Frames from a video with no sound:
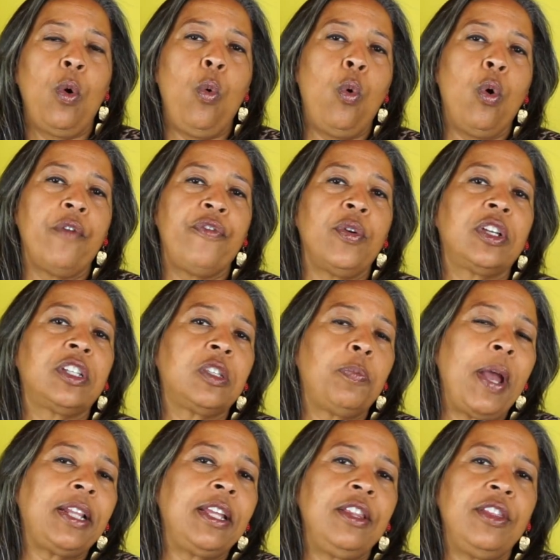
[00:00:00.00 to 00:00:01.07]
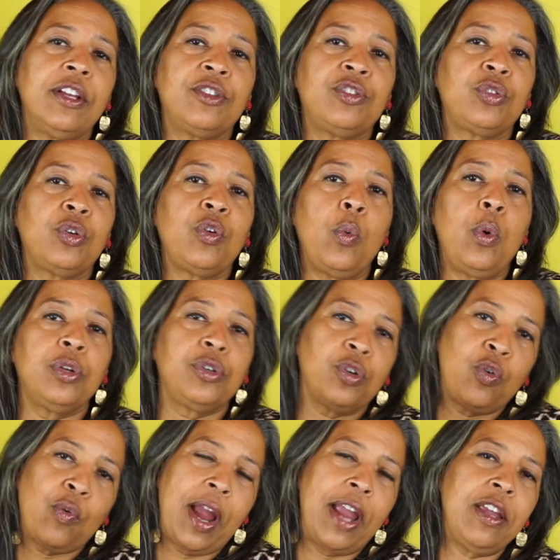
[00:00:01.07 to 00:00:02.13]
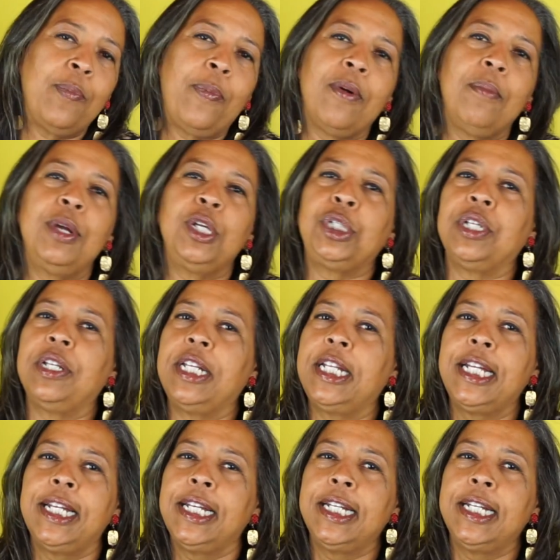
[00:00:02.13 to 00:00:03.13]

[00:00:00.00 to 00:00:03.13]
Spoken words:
or if you're expecting the external world to grant you permission,